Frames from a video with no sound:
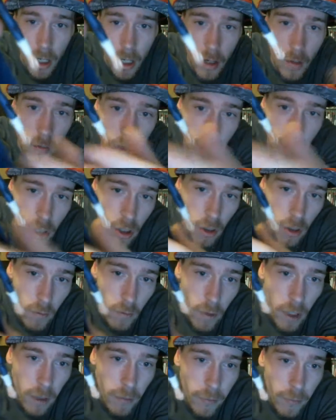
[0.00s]
which
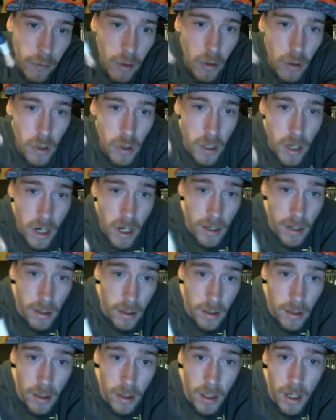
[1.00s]
really feels nice.